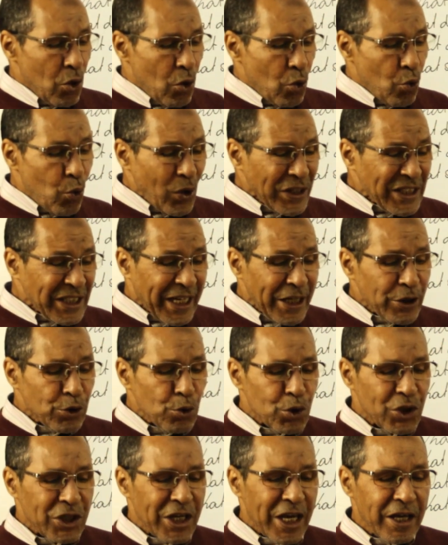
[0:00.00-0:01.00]
What can
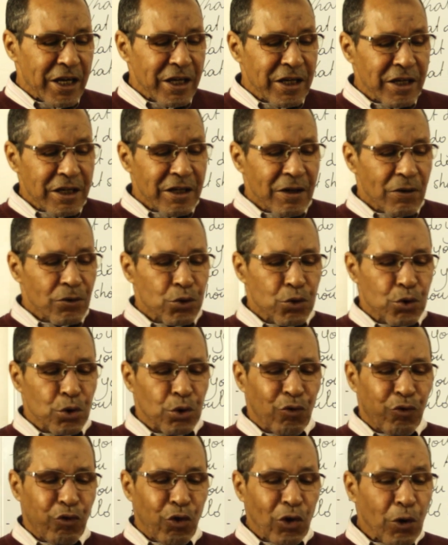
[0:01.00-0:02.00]
you say to
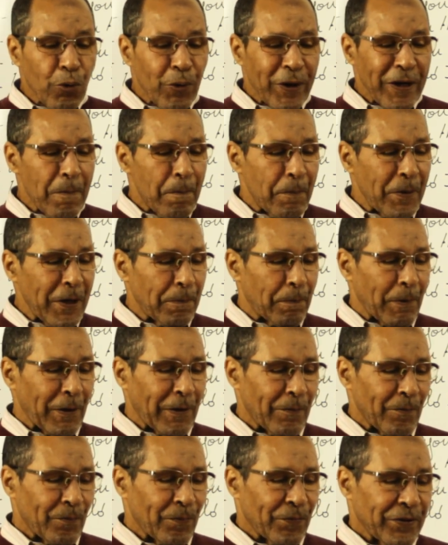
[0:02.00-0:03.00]
the following
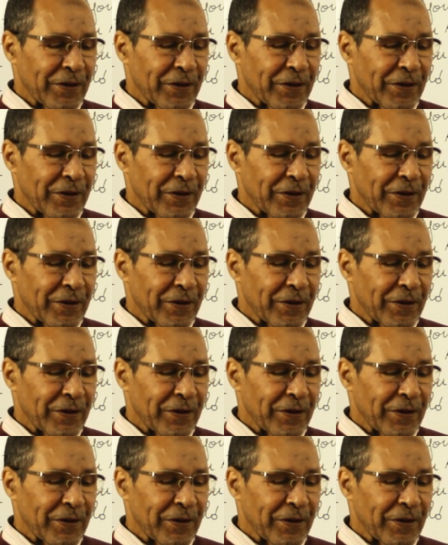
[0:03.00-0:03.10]
people?